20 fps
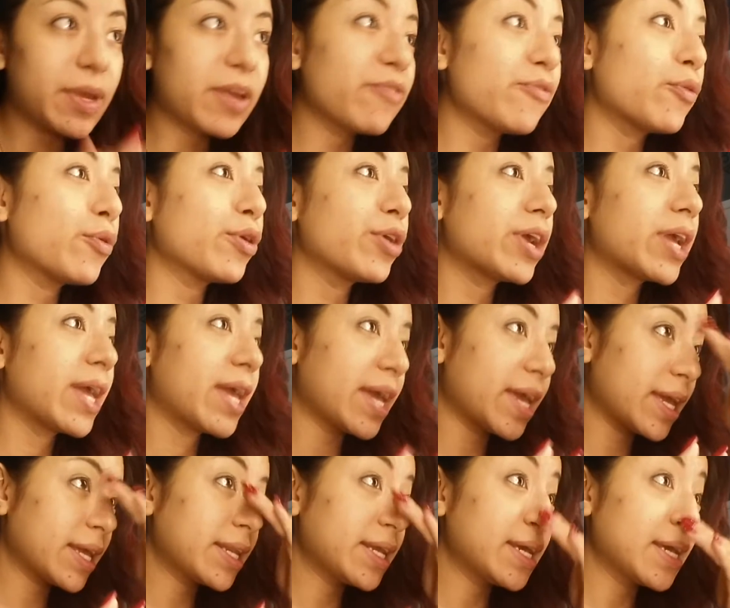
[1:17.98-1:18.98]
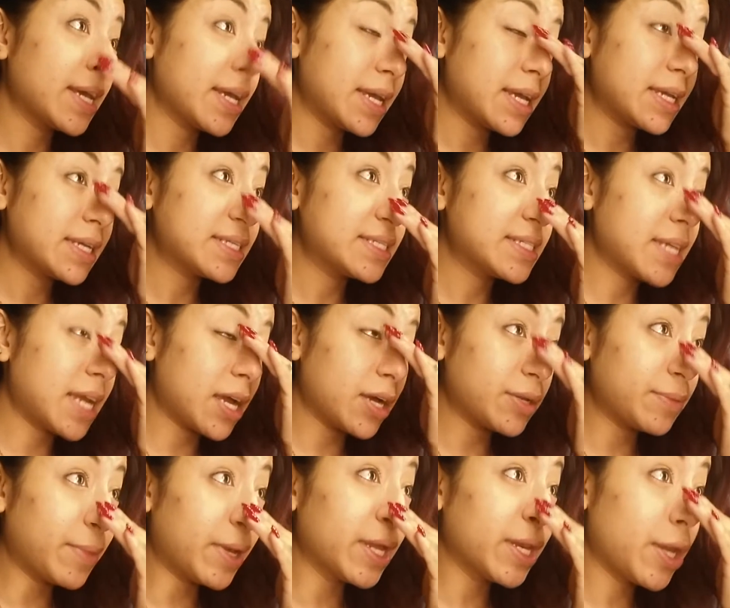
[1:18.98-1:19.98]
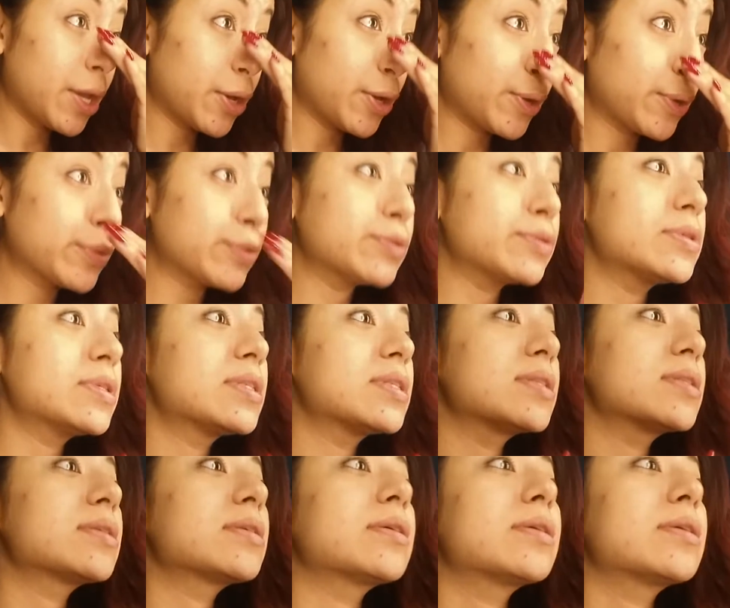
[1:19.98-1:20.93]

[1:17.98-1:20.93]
my forehead, down my nose,